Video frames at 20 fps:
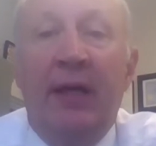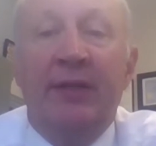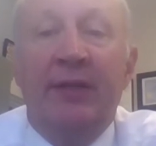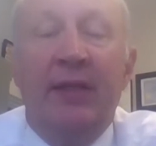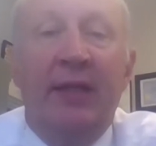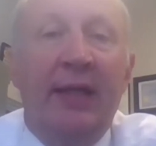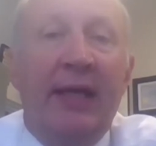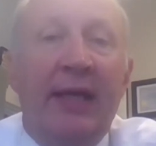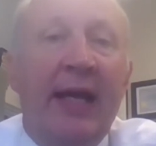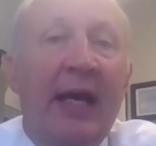
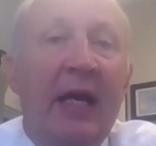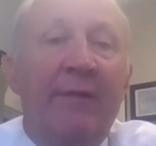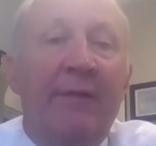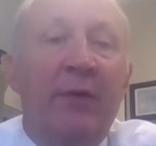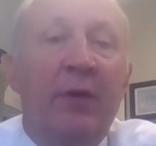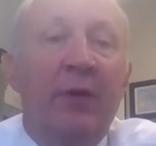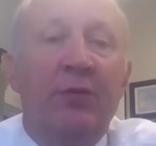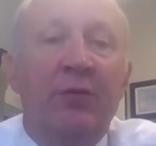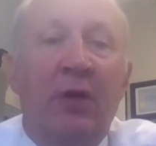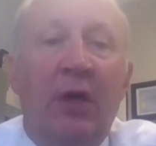I think
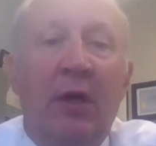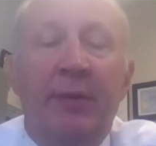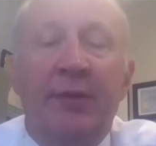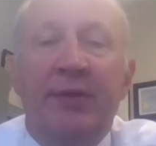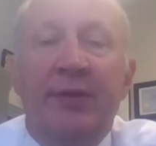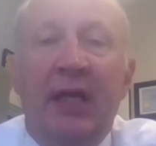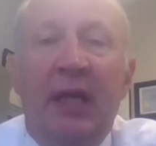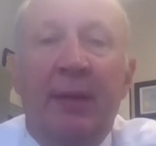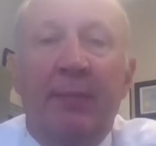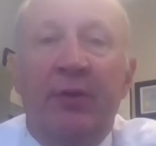half our
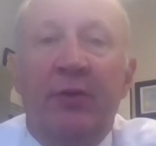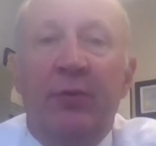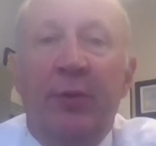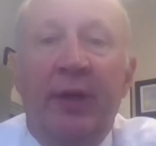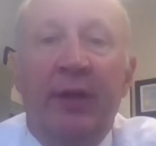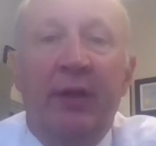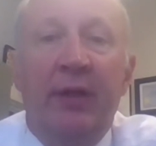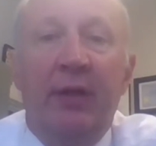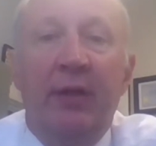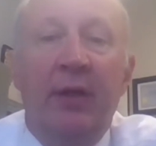traumas came
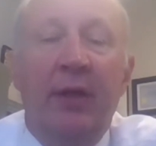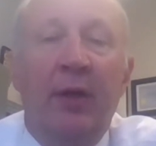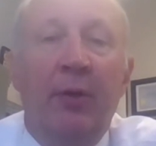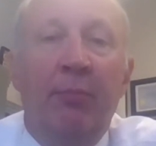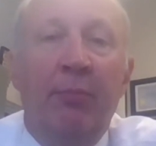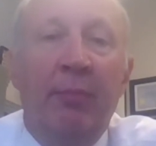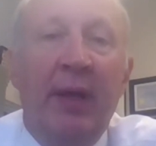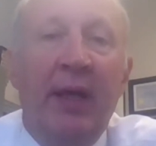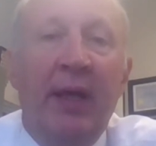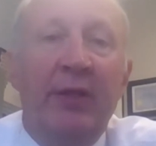between the
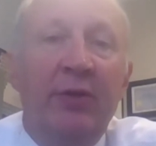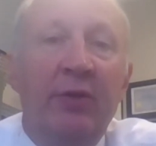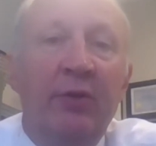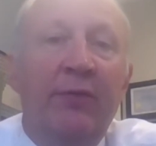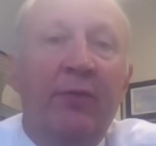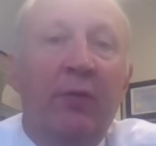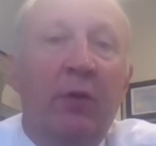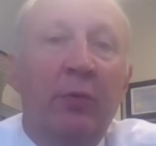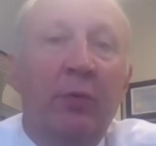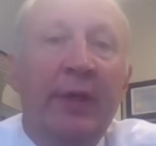May
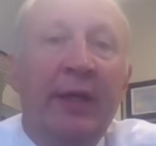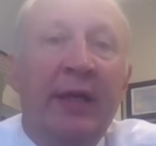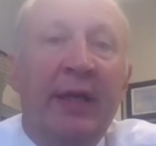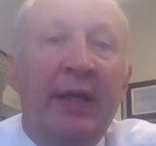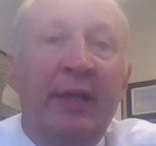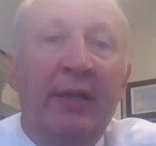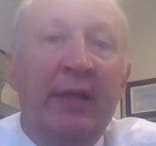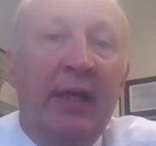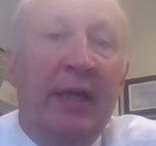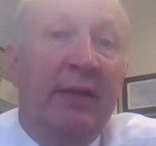2-4
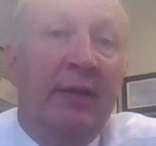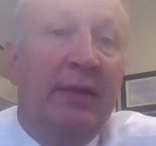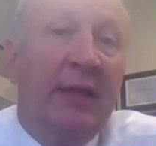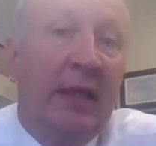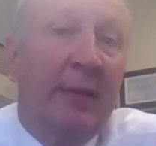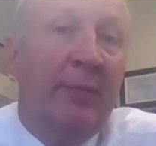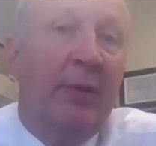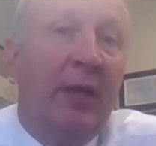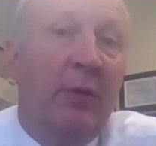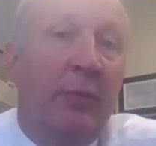weekend and the
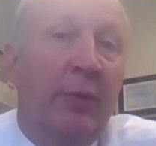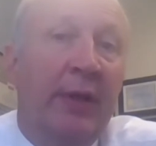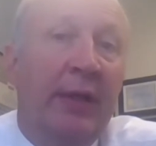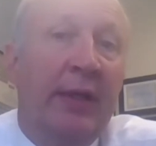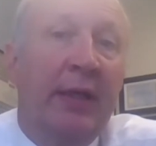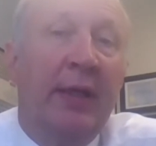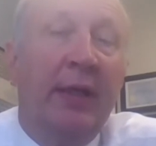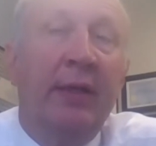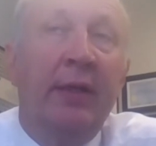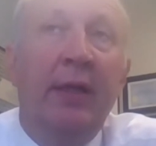Labor Day
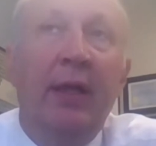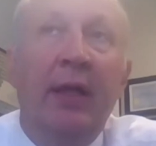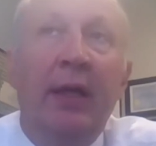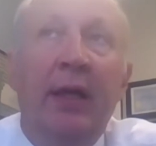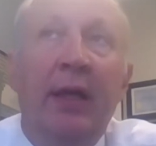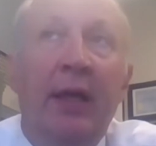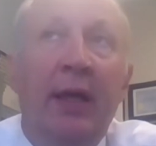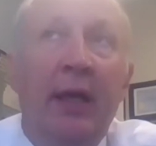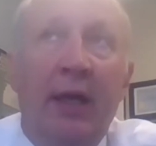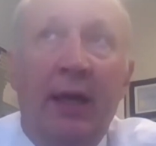weekend.
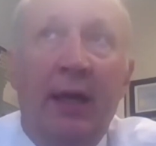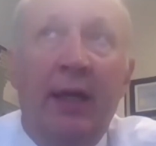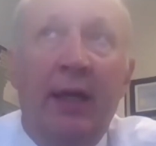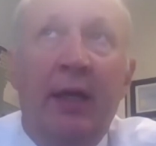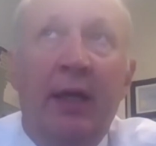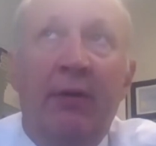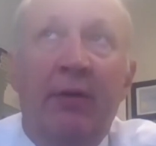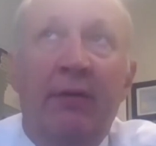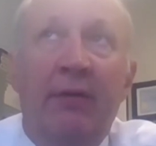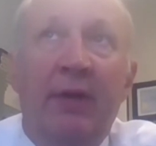
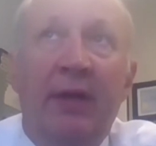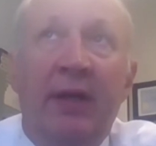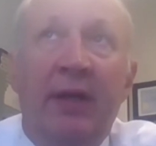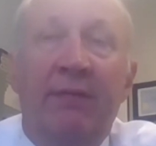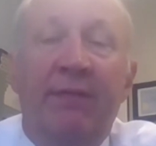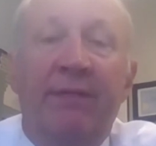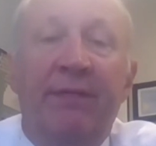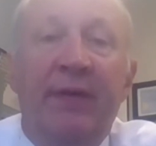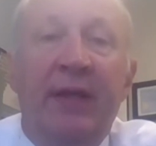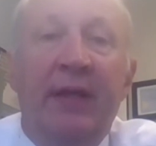Here
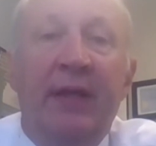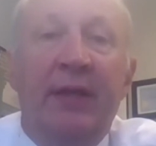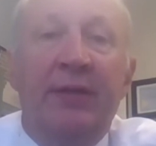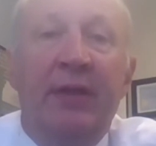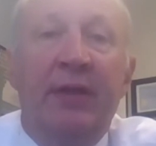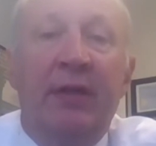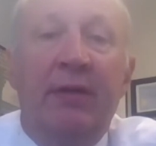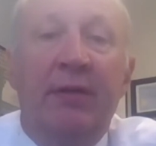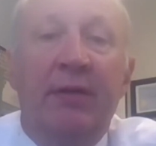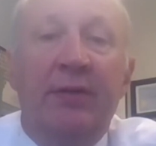in
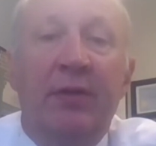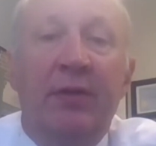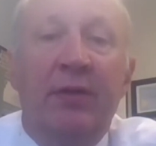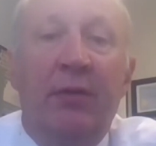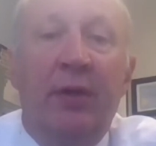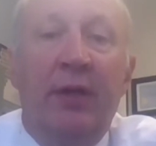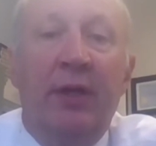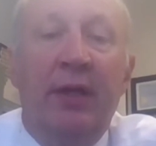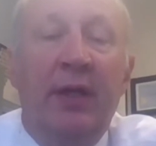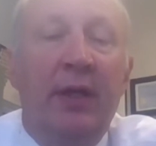Phoenix in
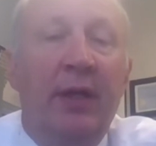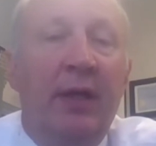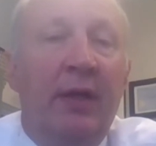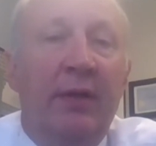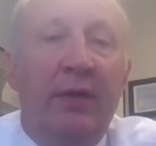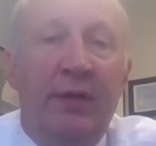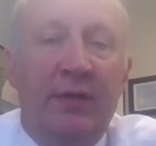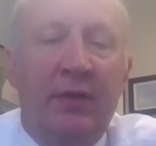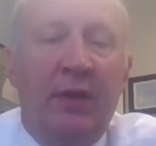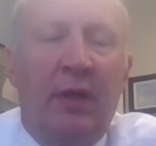Arizona,
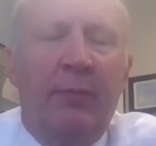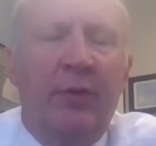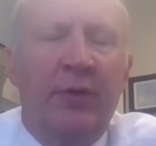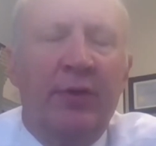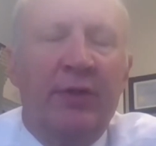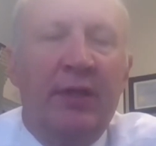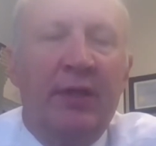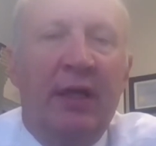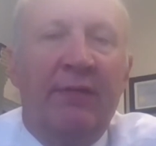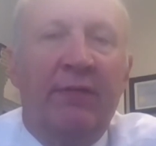the summer
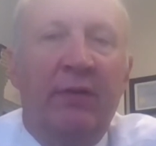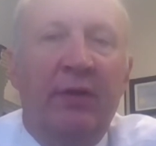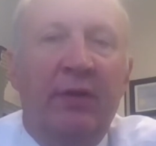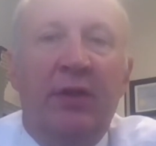is definitely a